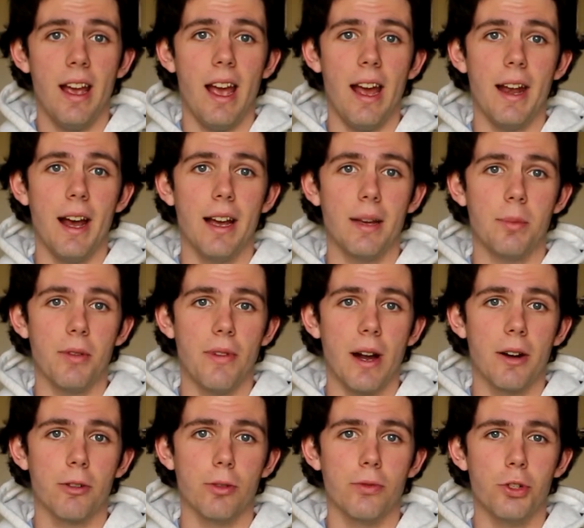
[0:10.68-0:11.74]
and I am the
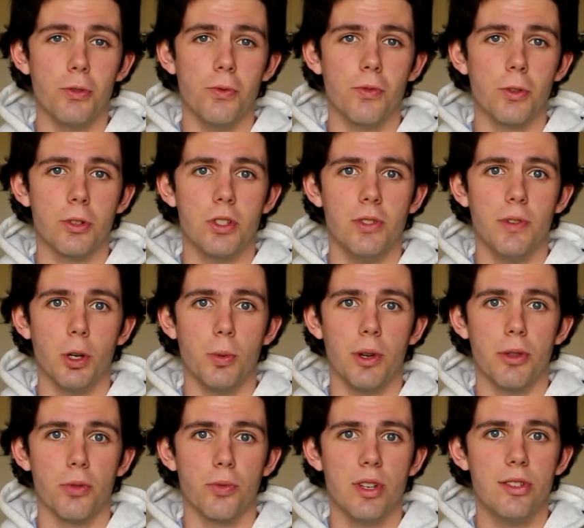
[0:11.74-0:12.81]
founder of June 1st Severe
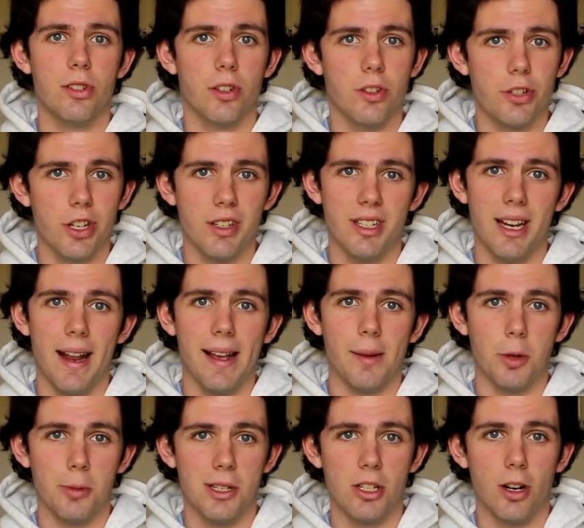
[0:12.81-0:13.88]
Weather Research, and today I'm going
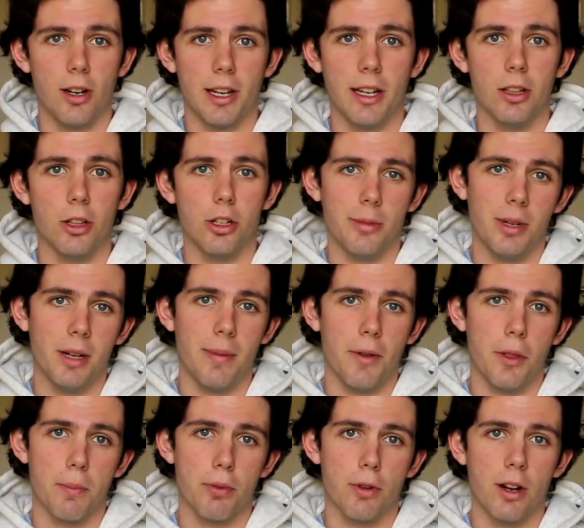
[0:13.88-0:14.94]
to be talking a little bit about
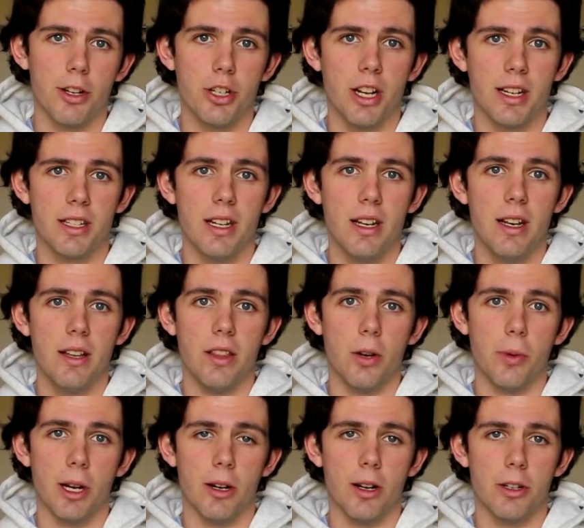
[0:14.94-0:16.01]
the project that
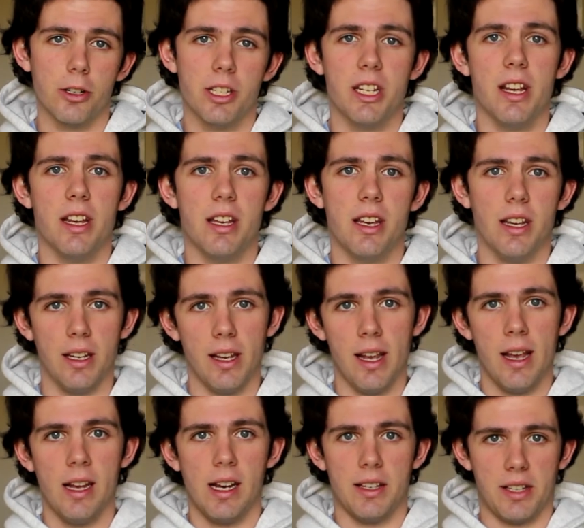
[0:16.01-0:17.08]
we are undertaking
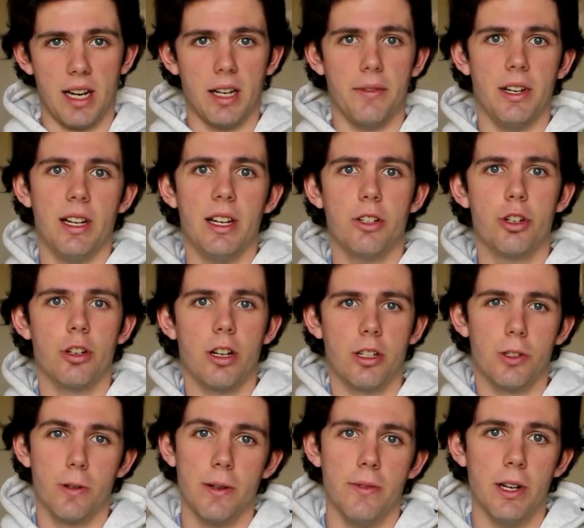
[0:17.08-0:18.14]
as kind of an
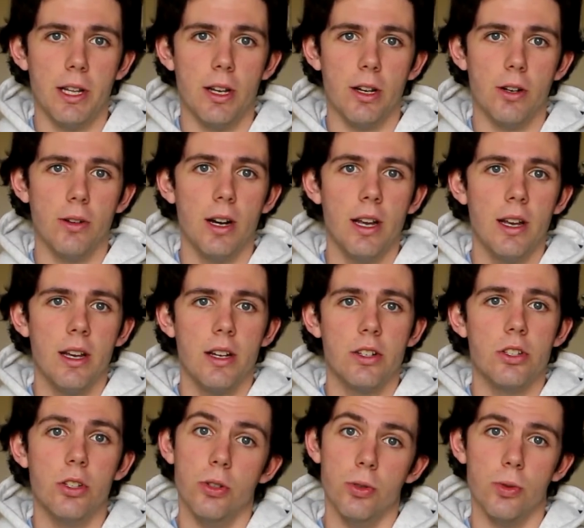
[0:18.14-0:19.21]
introductory video
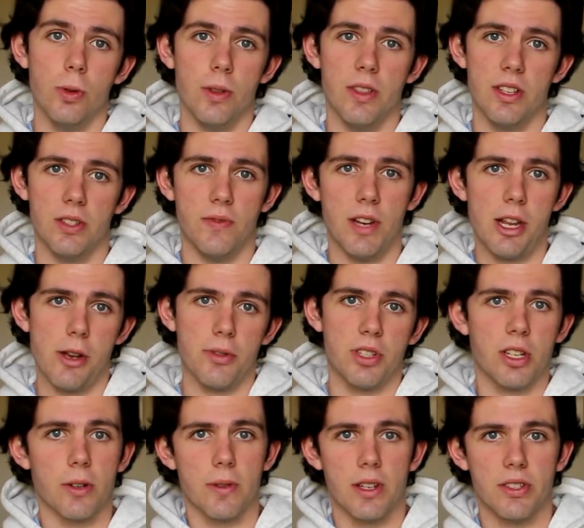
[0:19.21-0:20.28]
to this video
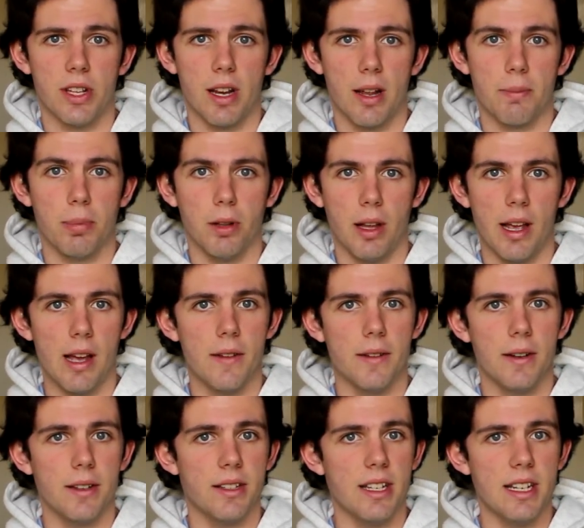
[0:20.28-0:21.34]
series that I plan
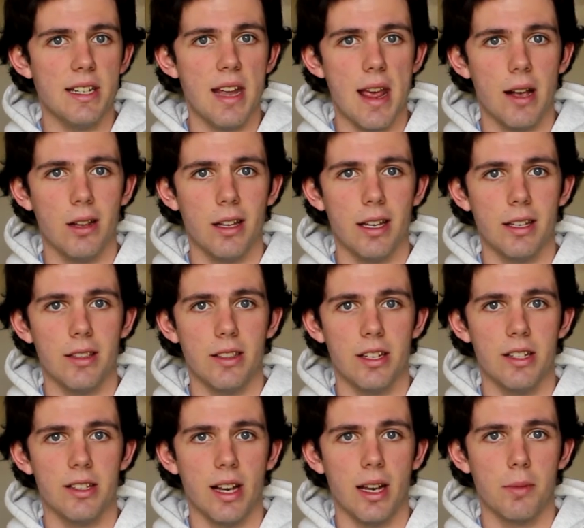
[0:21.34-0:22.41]
detailing the
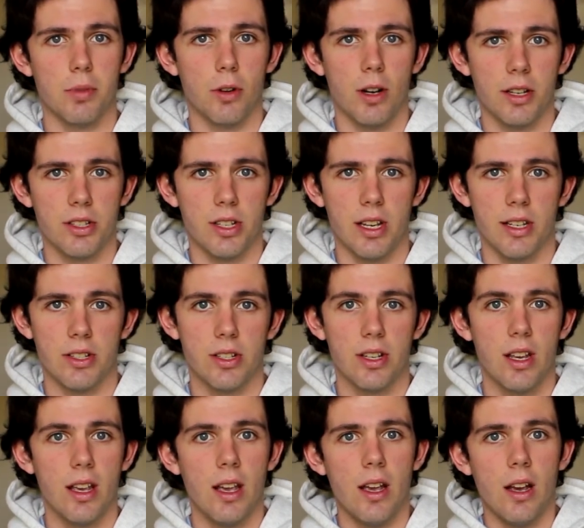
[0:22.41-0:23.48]
design process
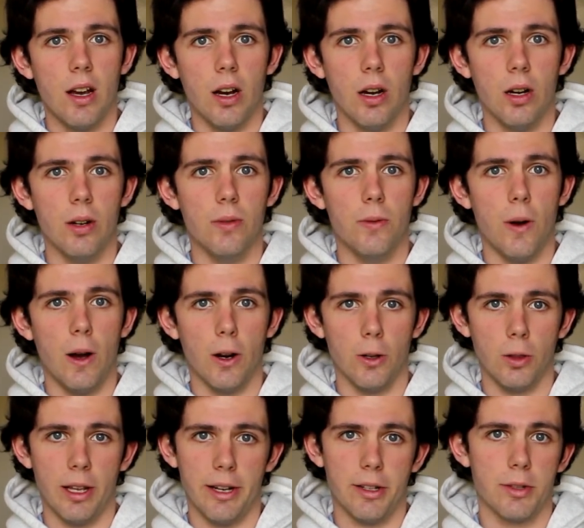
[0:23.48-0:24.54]
of our
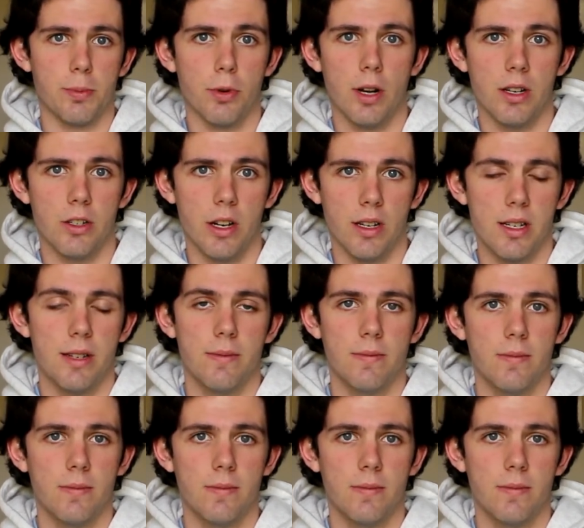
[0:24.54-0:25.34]
latest project.